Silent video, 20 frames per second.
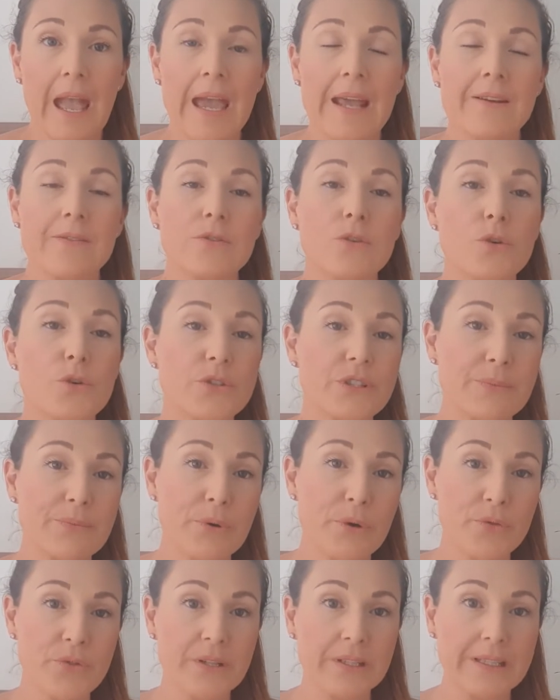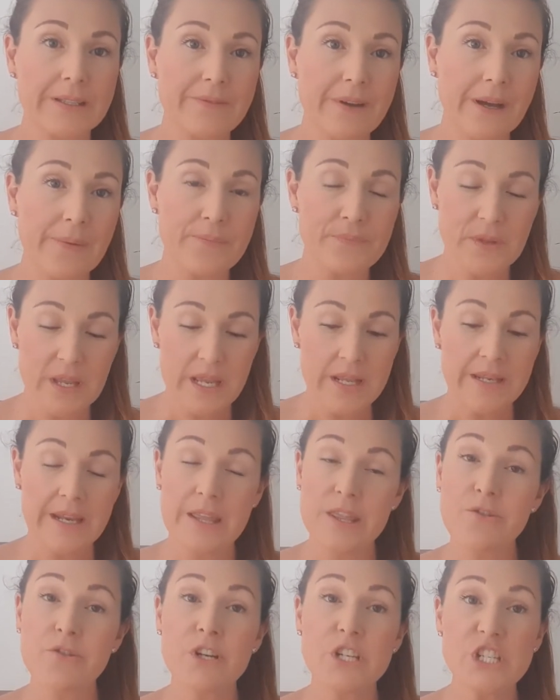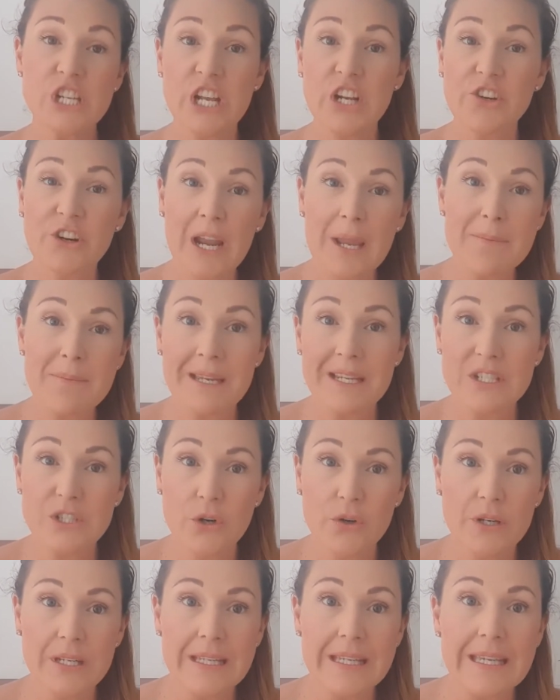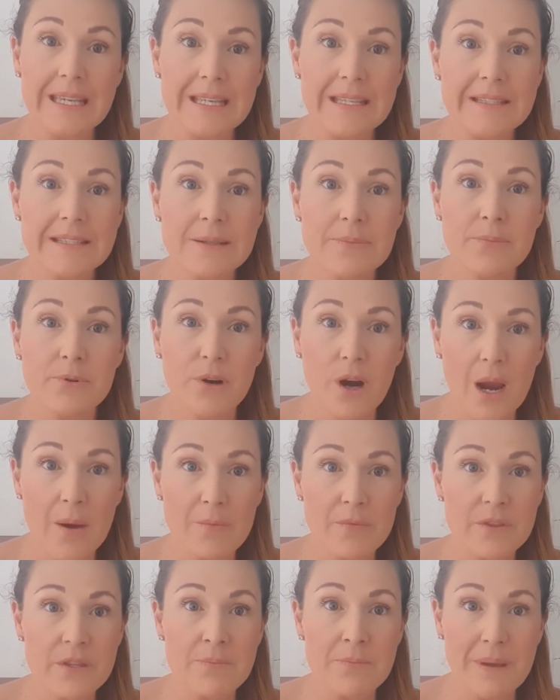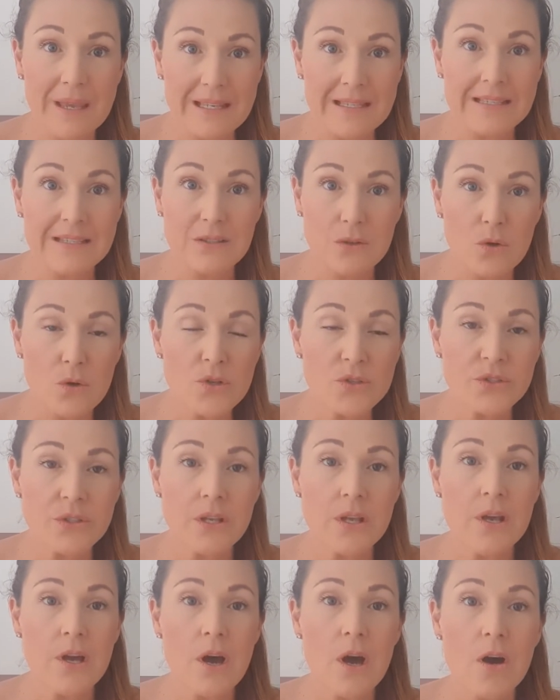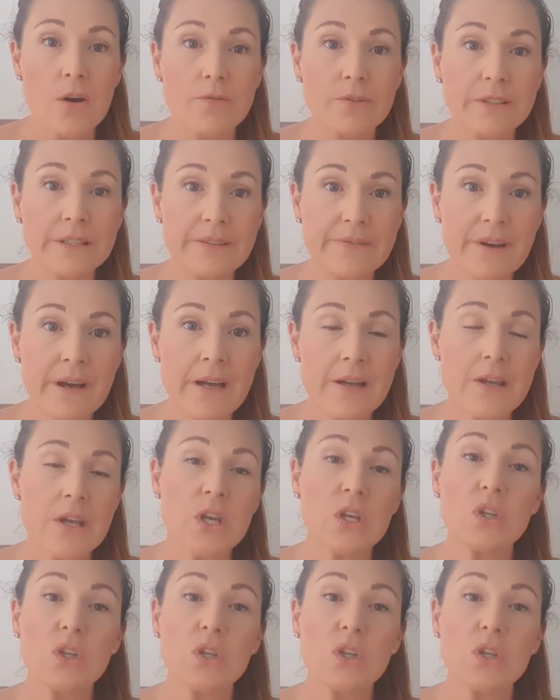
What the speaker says: and of course support the liver. Now, the Regenerate Me Tonic is the best source of liver.